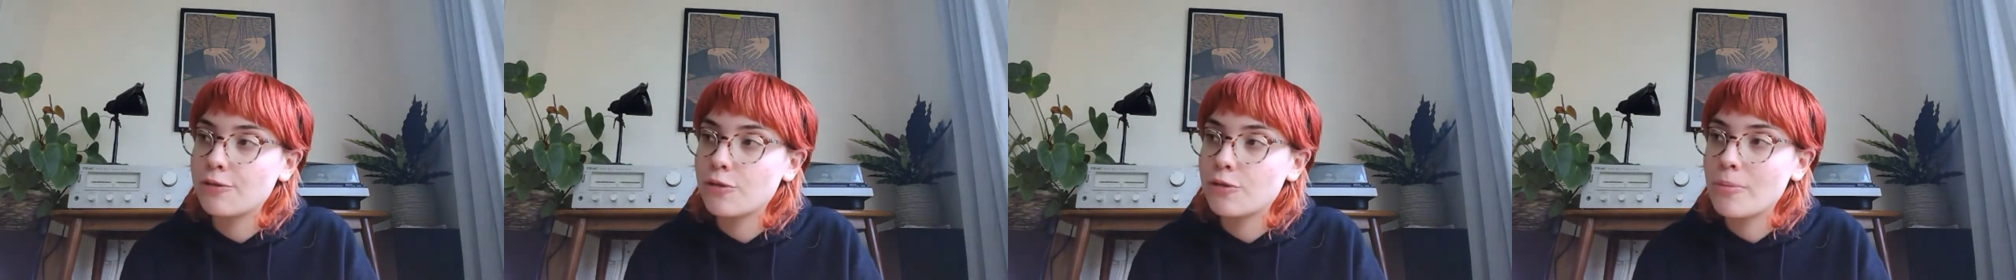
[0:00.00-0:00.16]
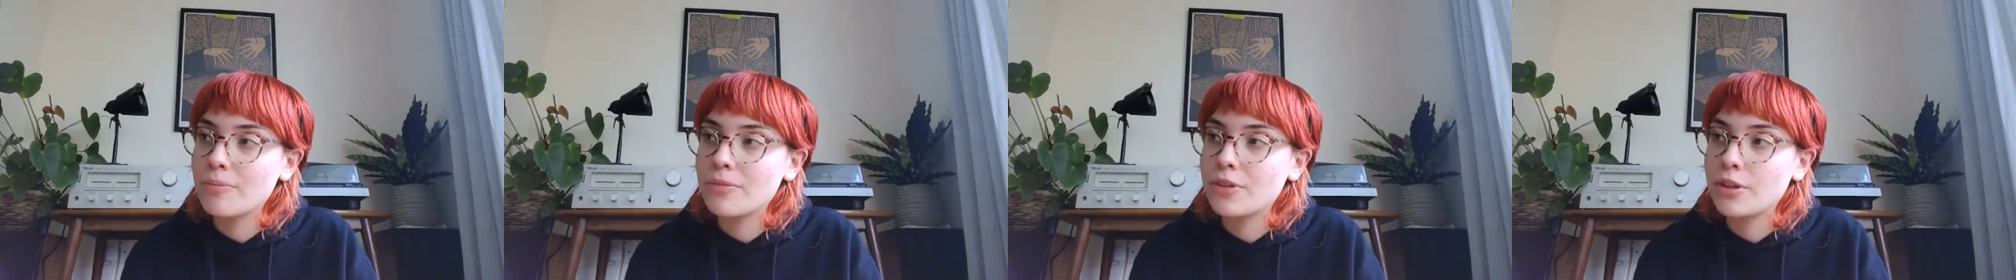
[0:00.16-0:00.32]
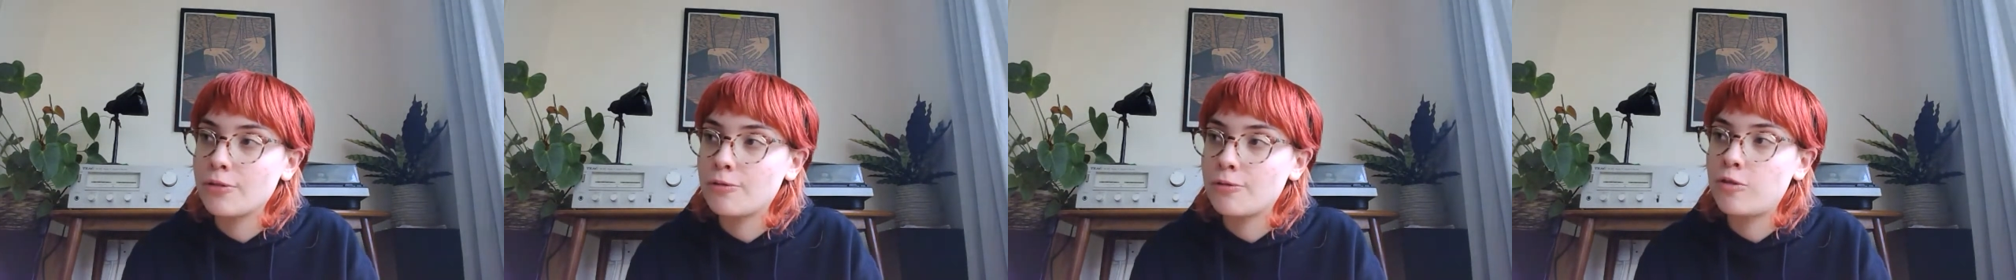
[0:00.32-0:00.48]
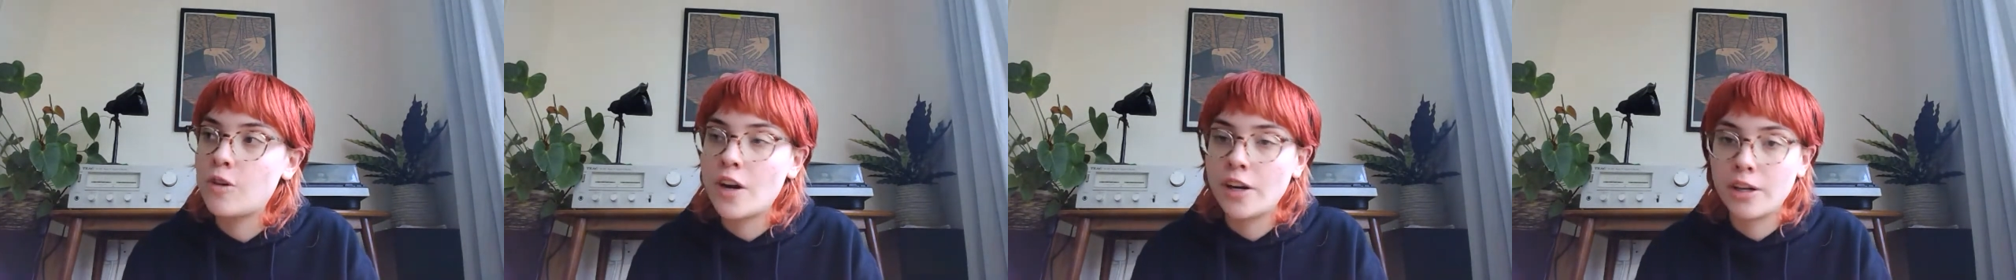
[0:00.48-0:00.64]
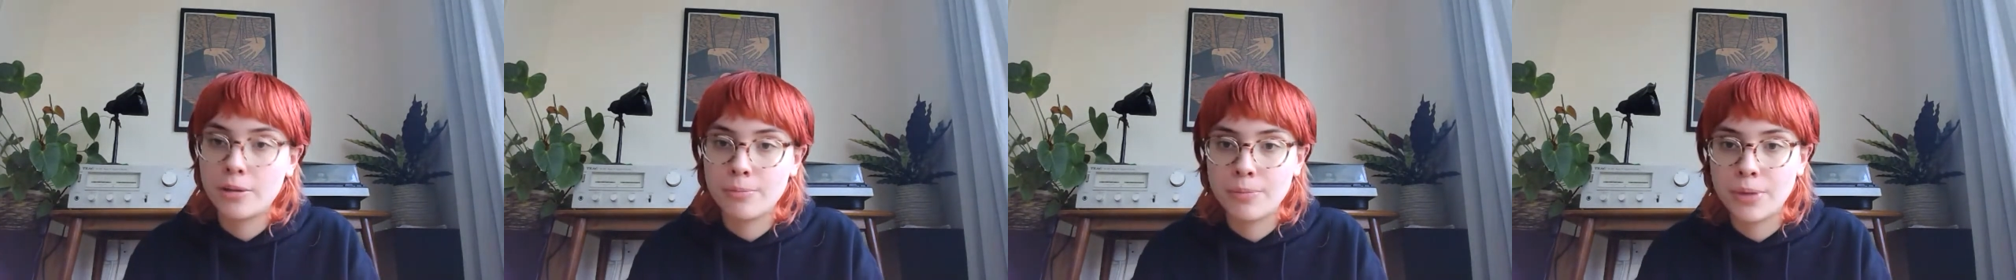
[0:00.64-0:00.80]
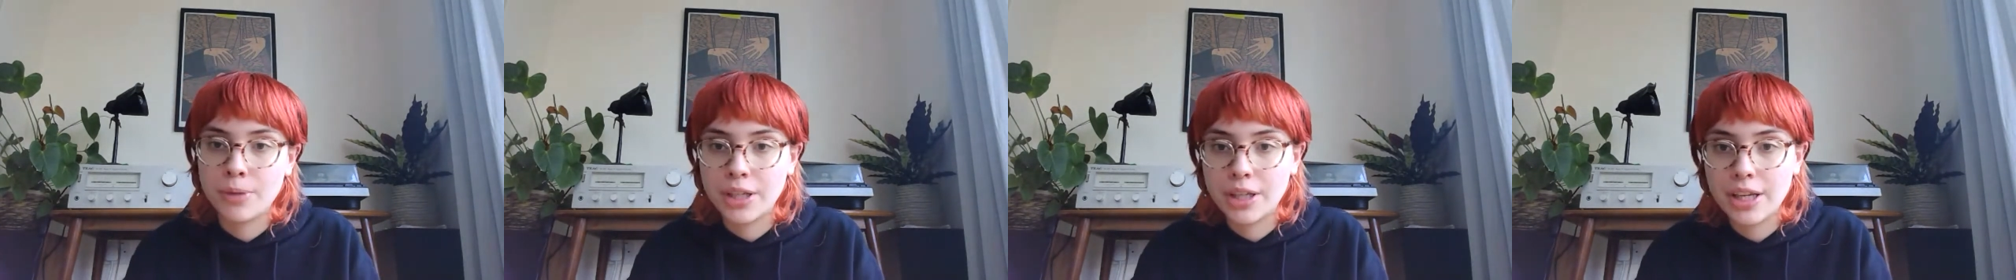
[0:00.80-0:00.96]
from the
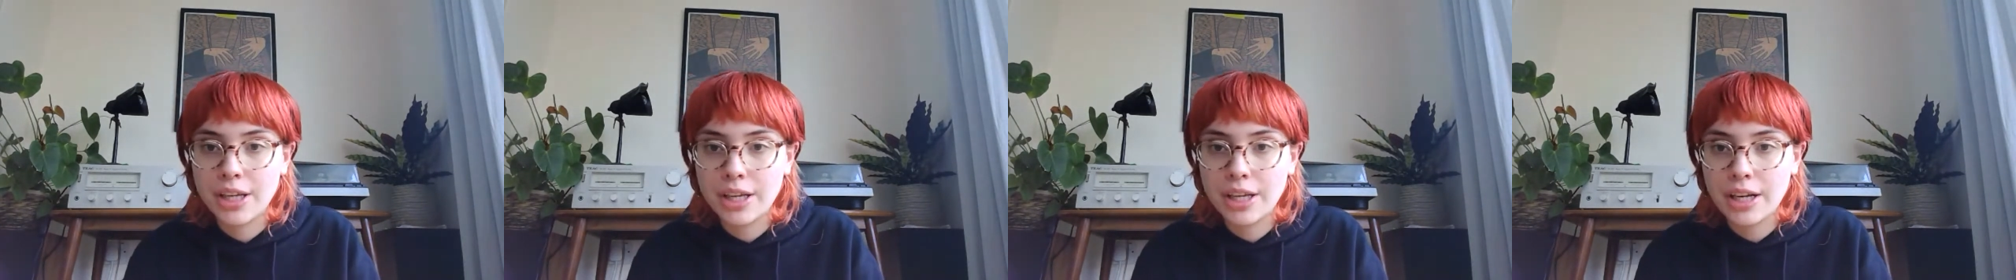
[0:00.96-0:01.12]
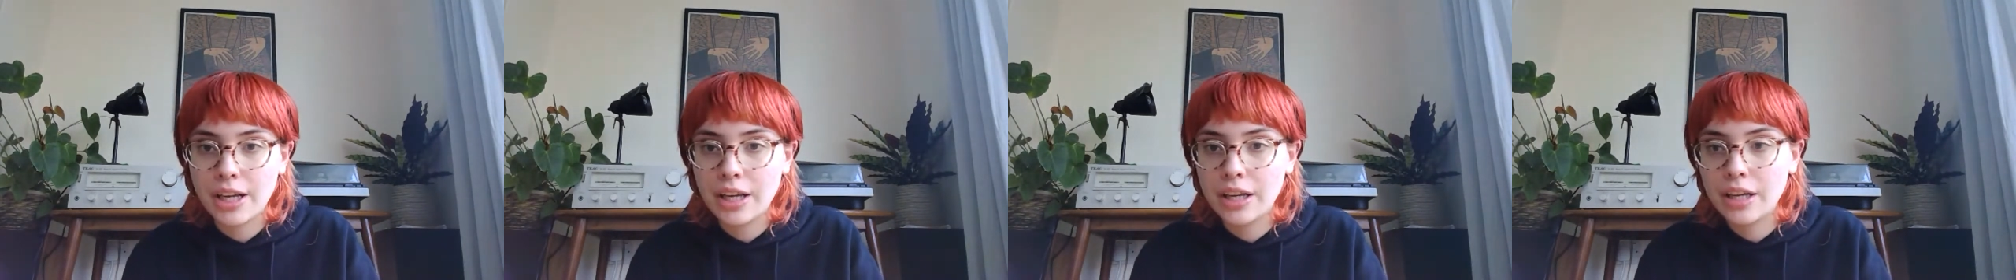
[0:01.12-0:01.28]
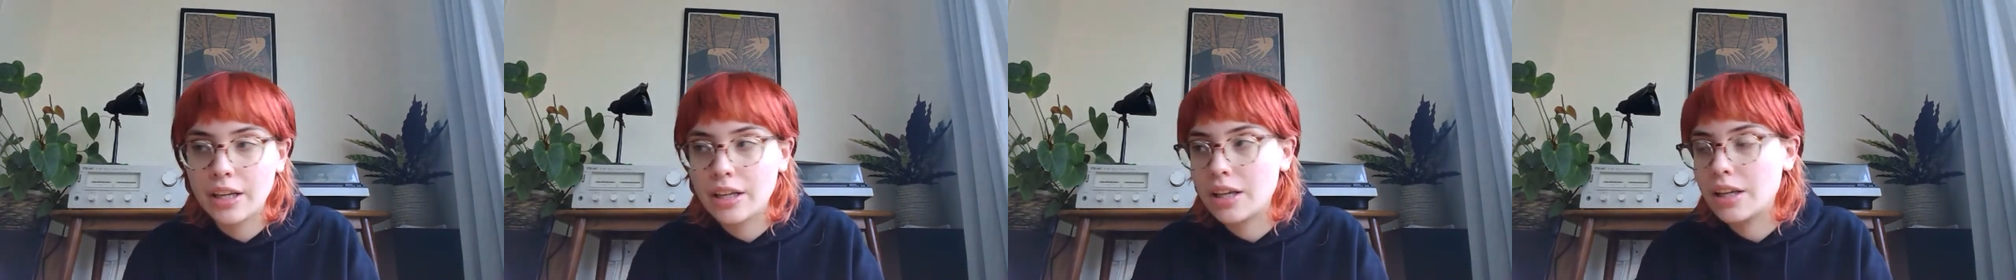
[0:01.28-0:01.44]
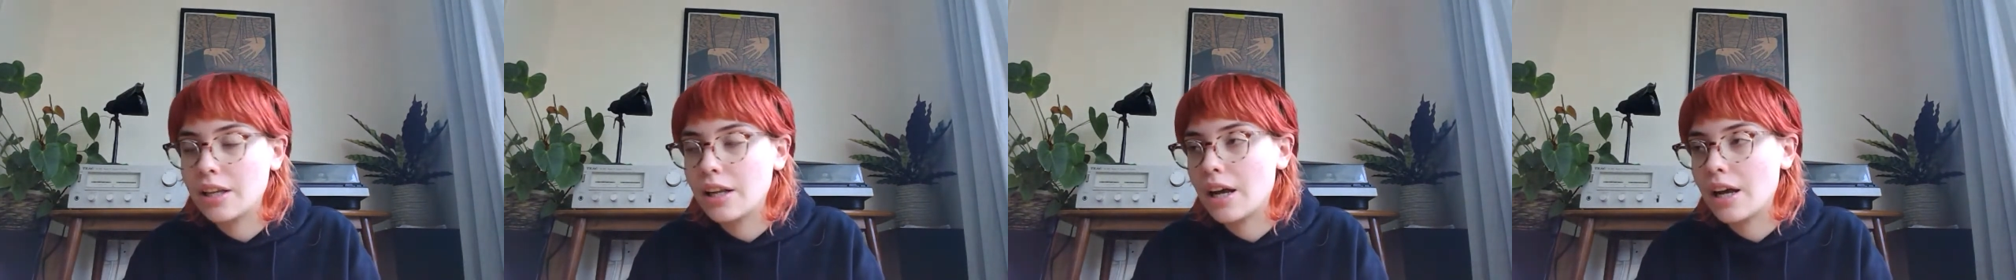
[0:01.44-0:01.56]
very beginning,